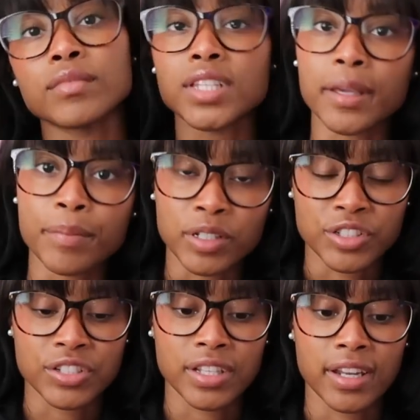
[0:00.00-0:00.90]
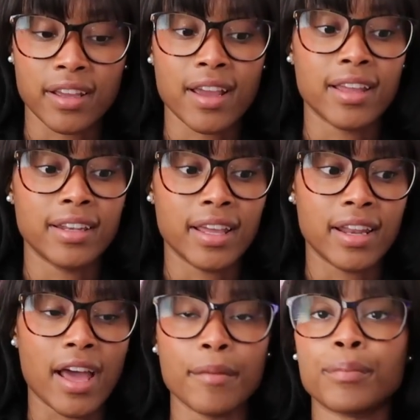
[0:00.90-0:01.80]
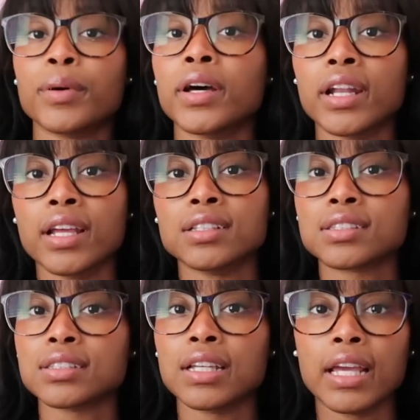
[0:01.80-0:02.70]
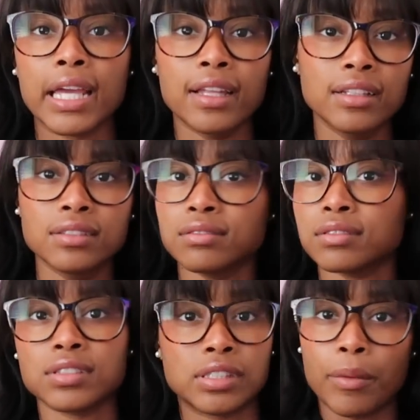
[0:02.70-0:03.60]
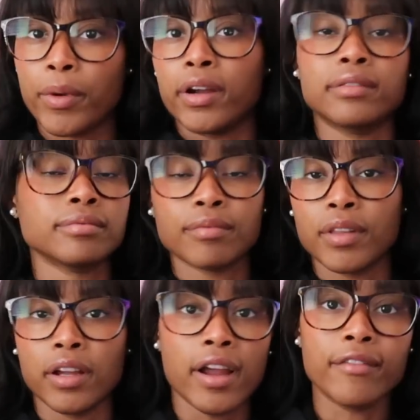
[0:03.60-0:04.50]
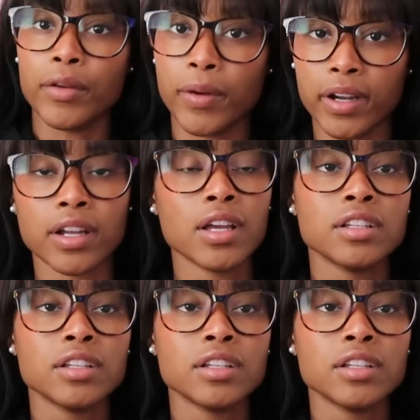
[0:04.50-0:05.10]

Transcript: take pictures in it, and then I put it in somewhere. They're everywhere.